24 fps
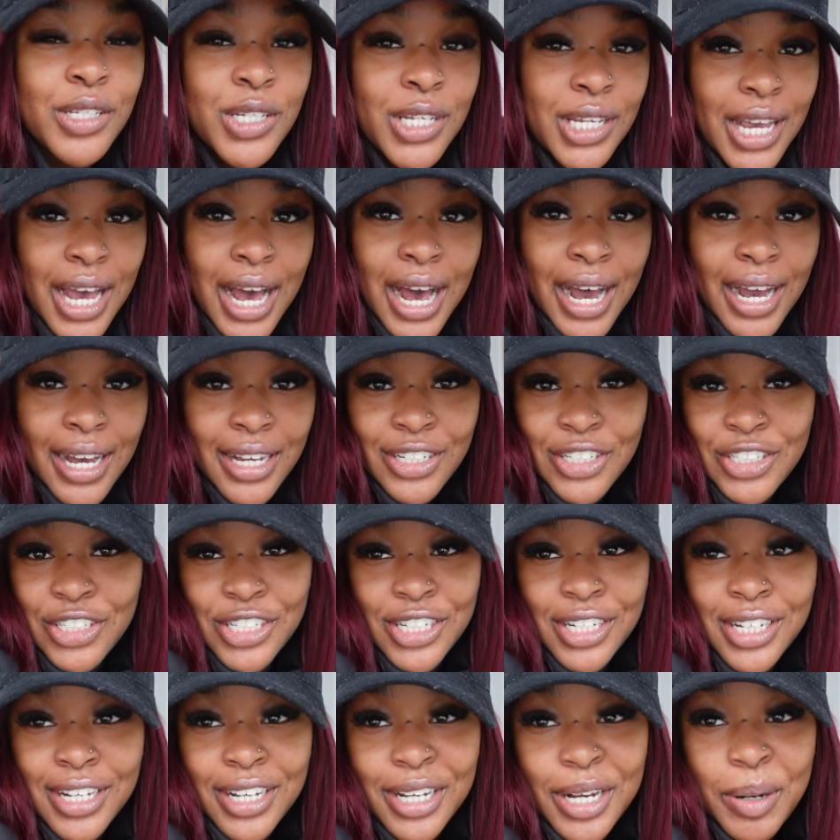yeah, I just
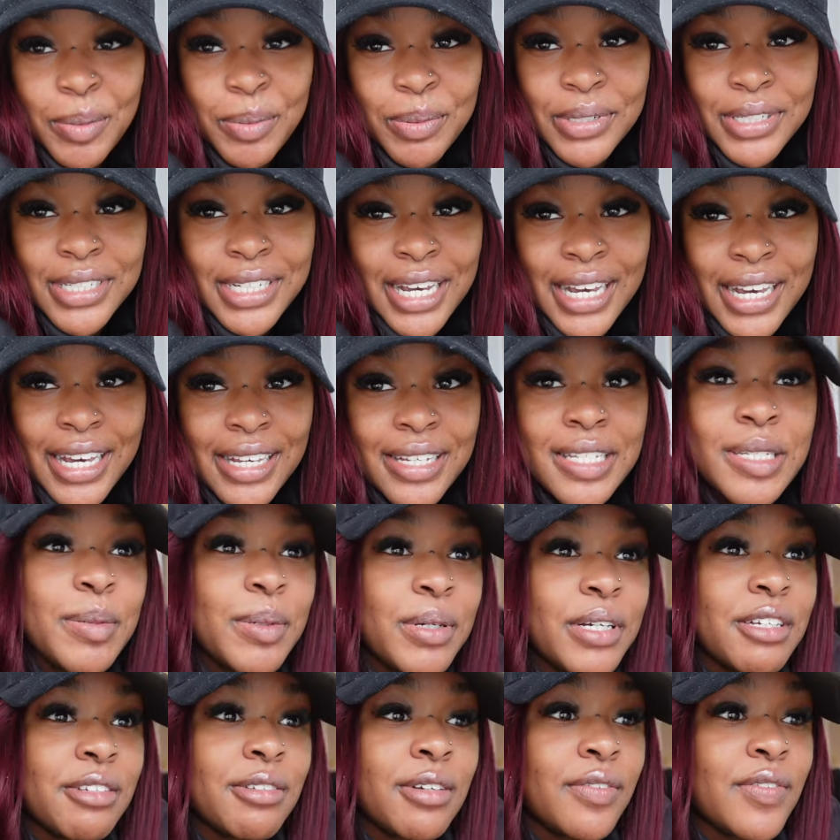took a couple days
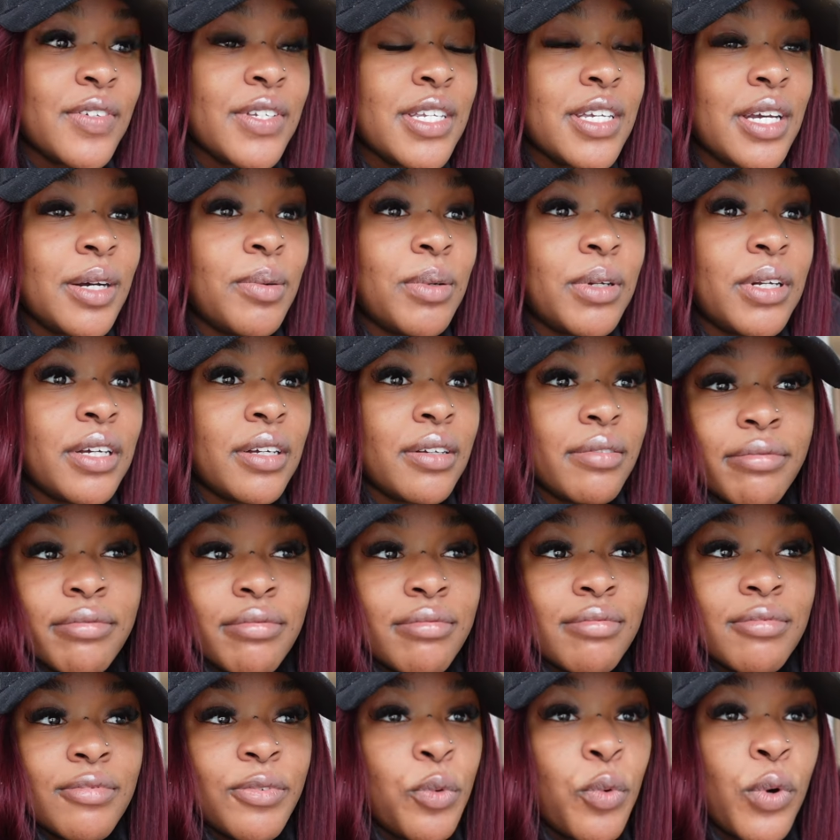because obviously I
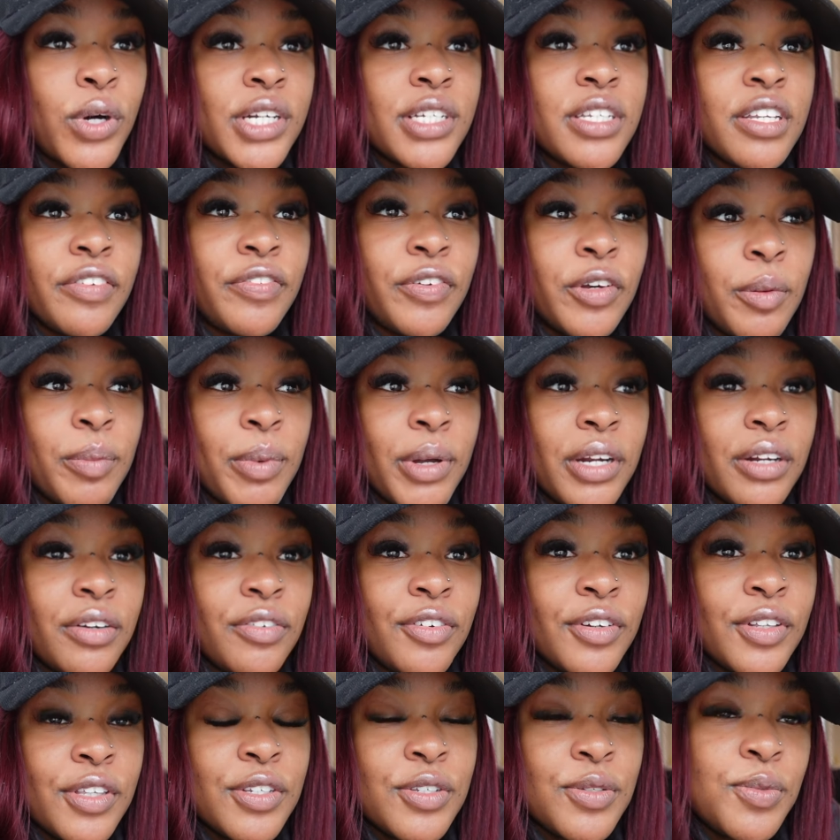wanted to feel better
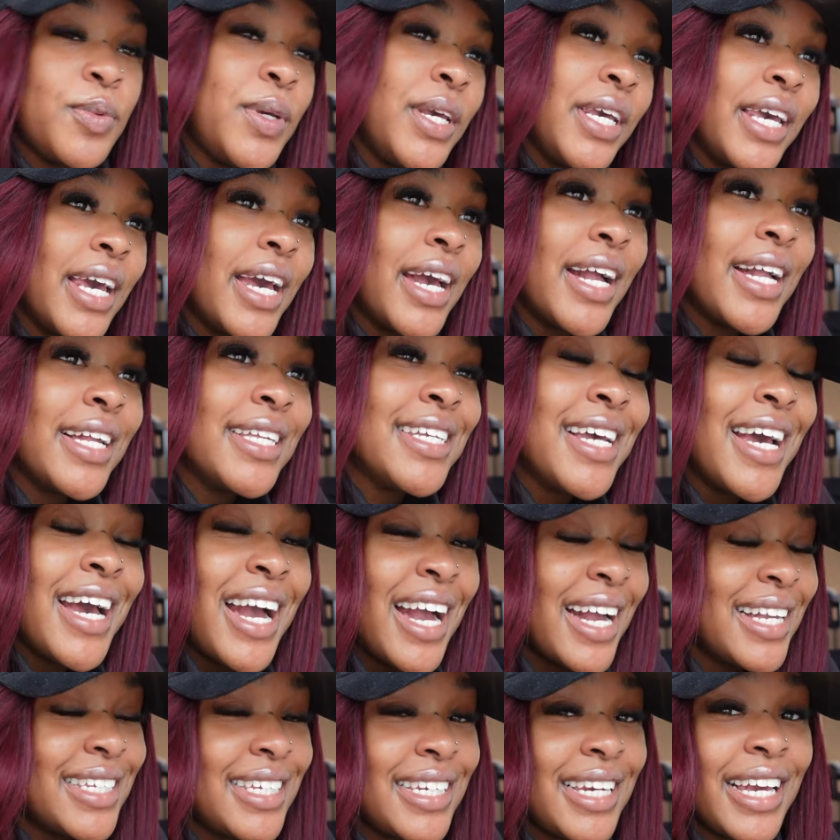for this weekend.
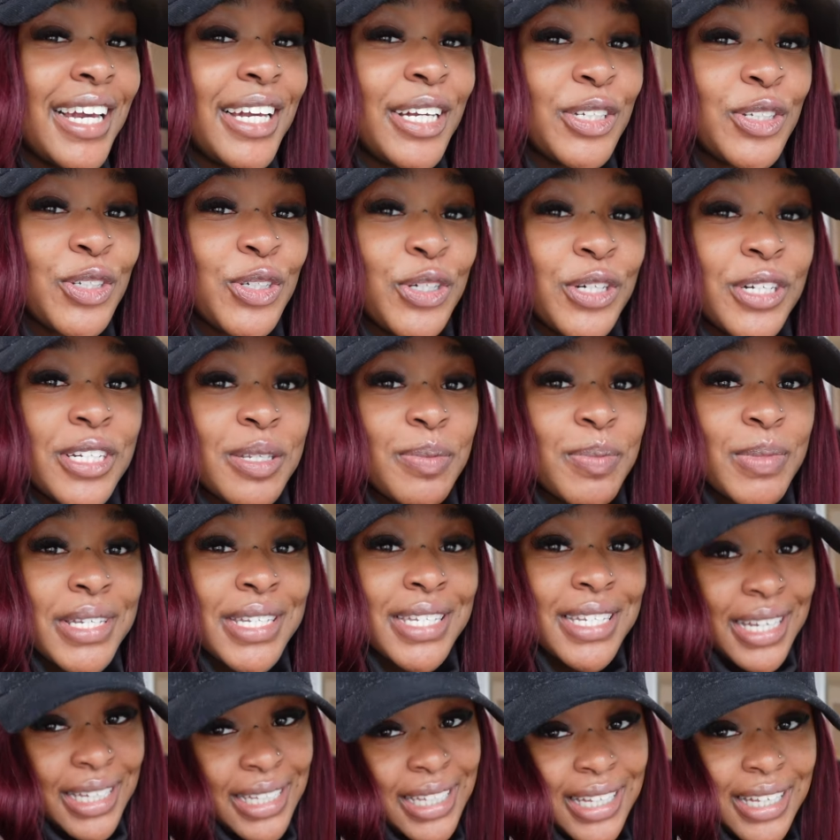Today is
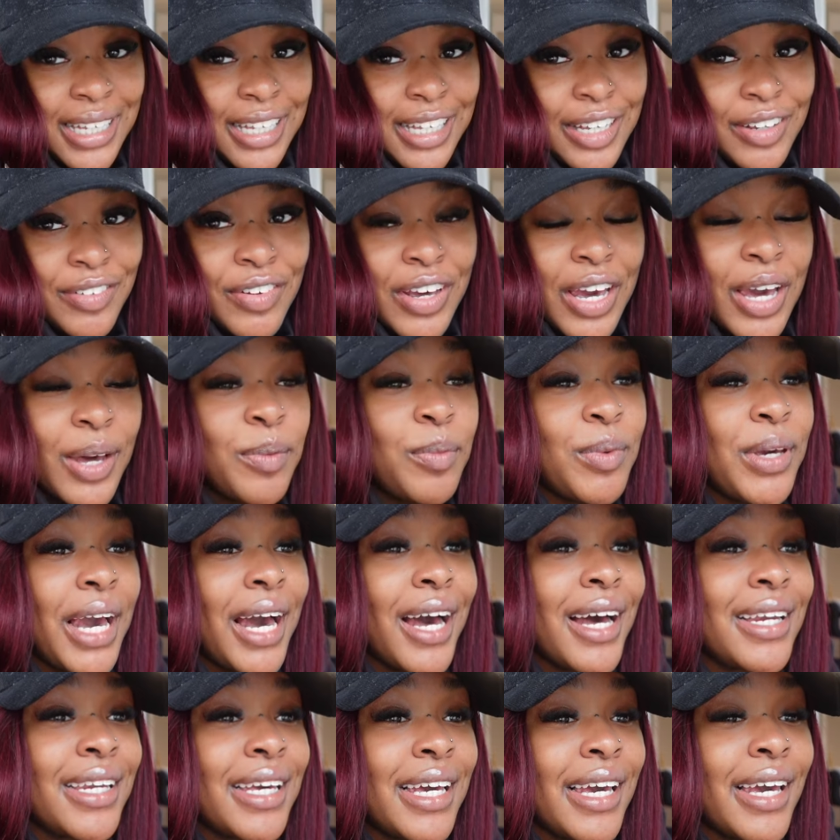Christmas Eve and we
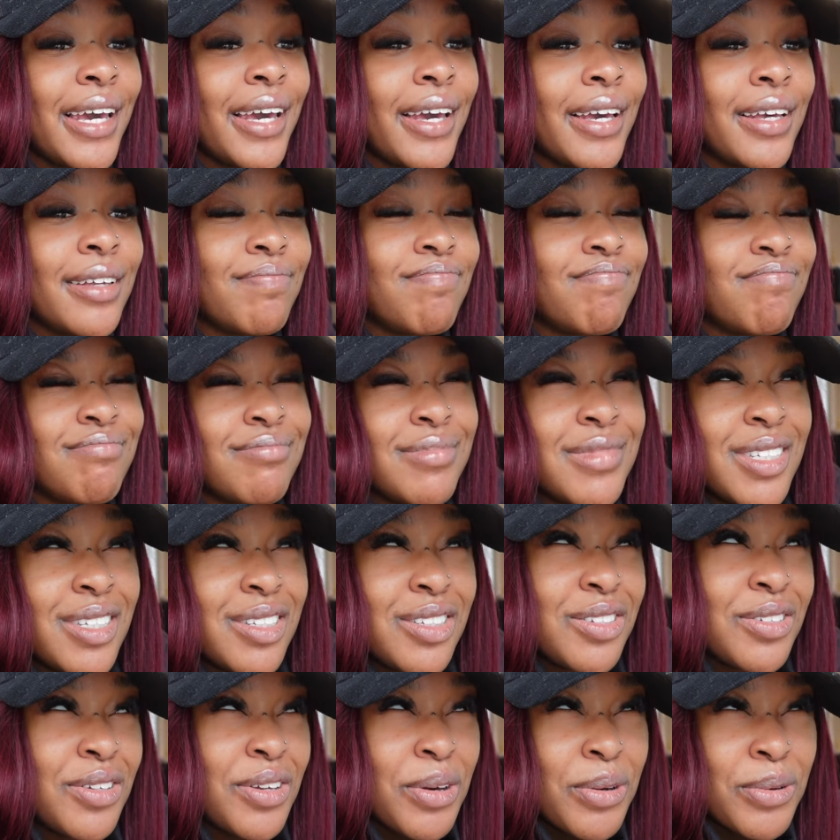had a
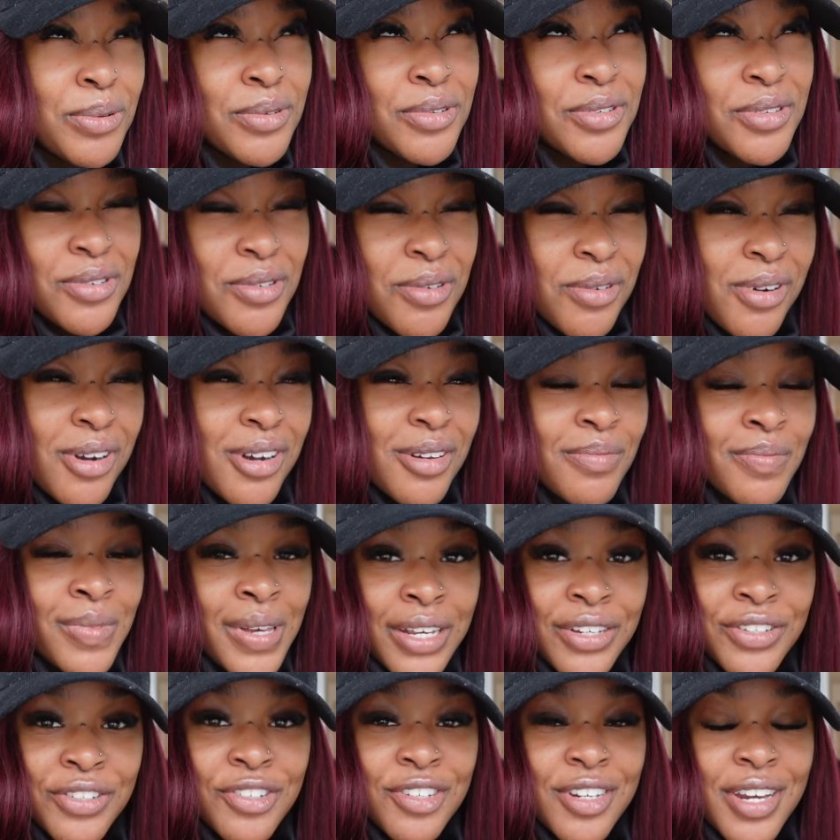snowstorm
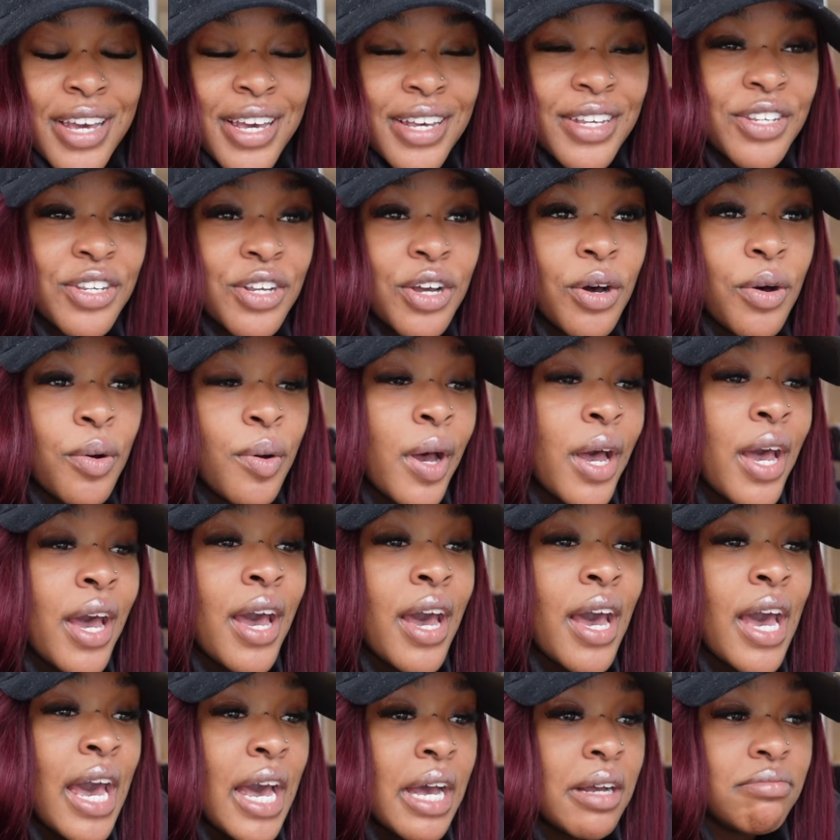yesterday, so
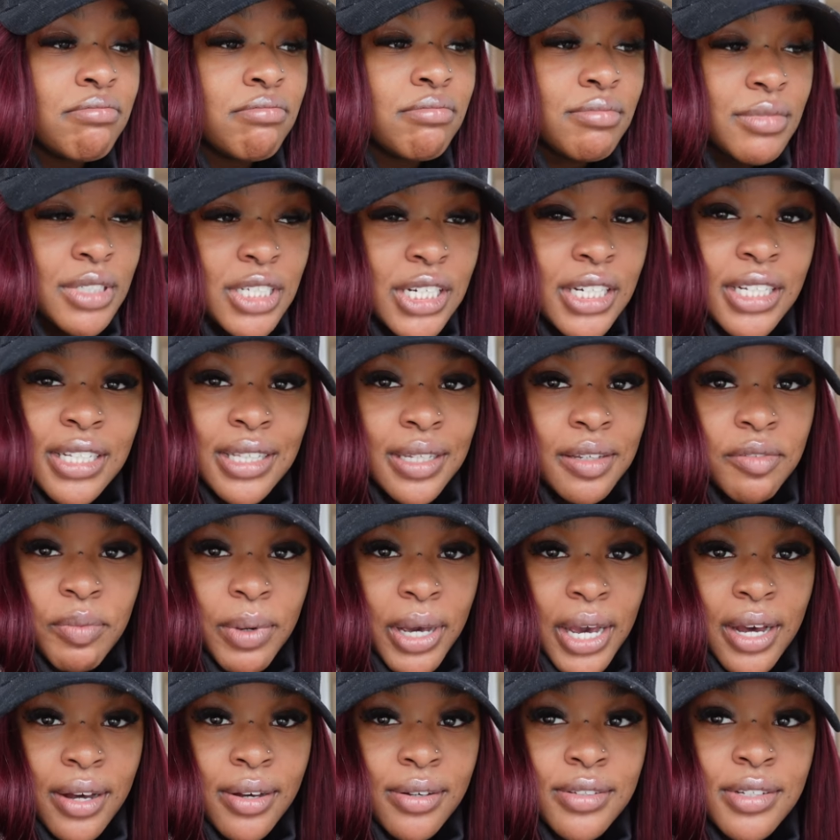couldn't leave
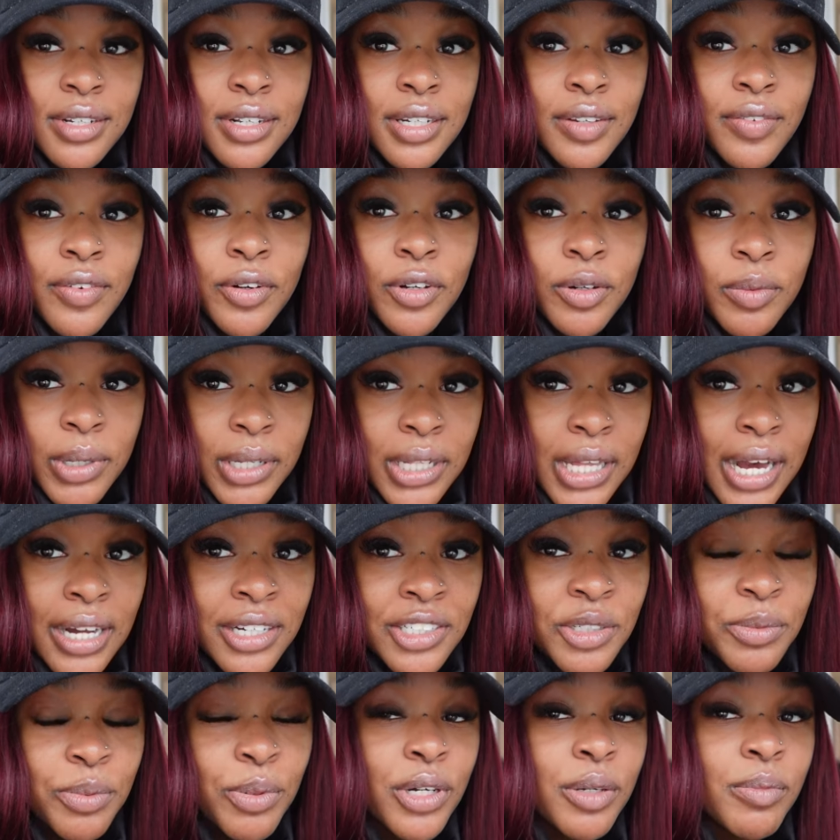my house, couldn't even go to my
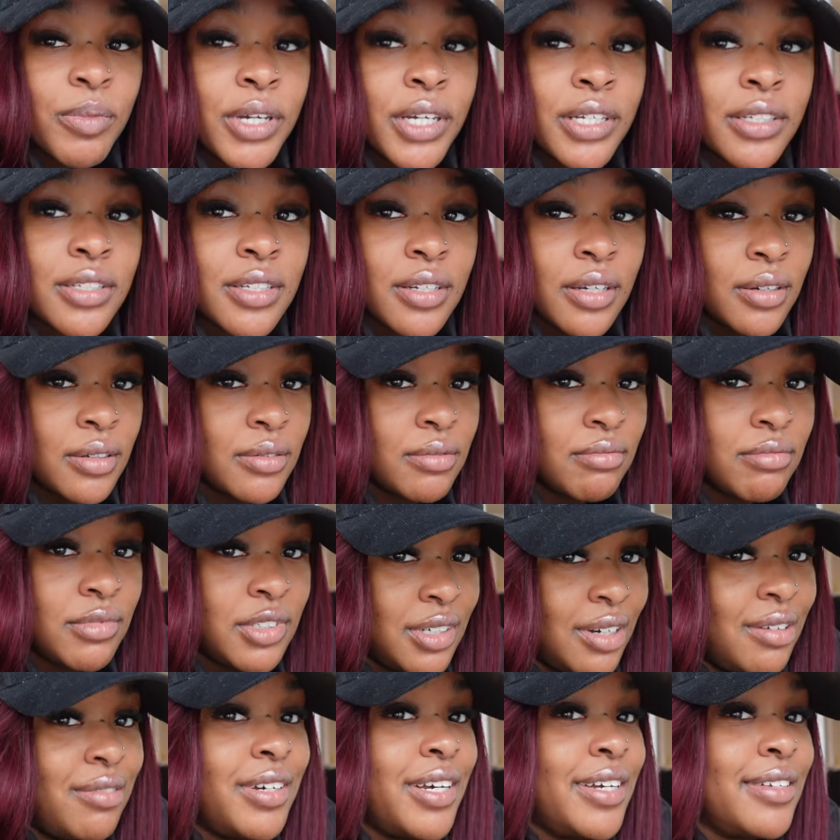lash appointment, so
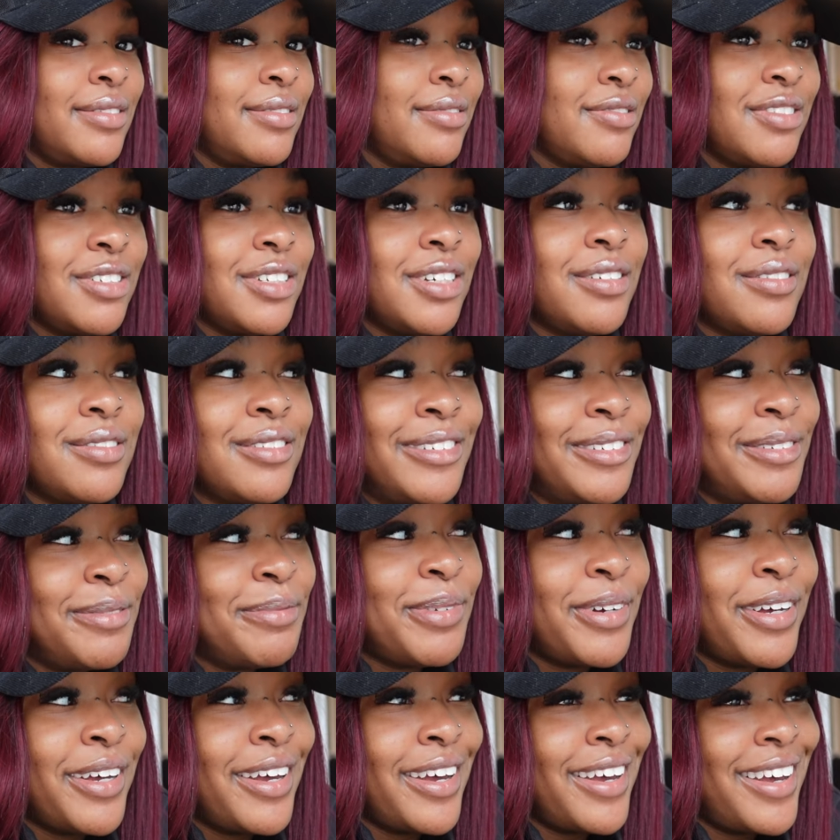don't get too close.
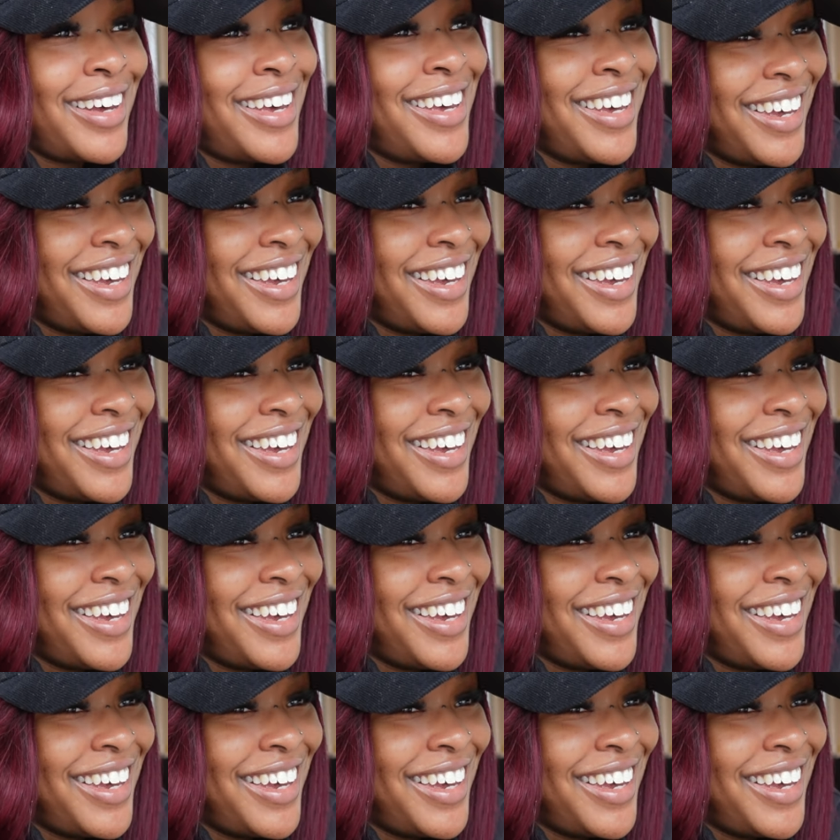But